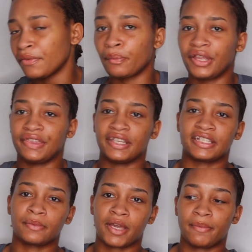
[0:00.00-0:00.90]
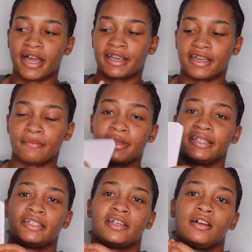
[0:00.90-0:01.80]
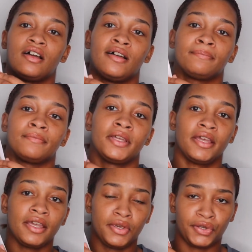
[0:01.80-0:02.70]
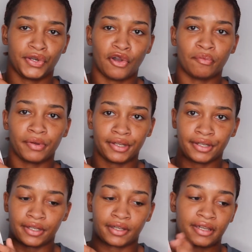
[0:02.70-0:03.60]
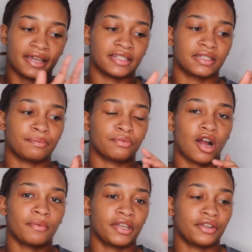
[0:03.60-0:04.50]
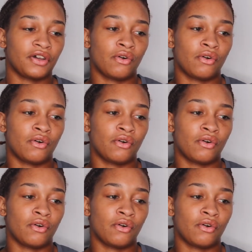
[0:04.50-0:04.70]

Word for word: haven't put this in my bag yet, but it's a um, notebook. It's probably going to go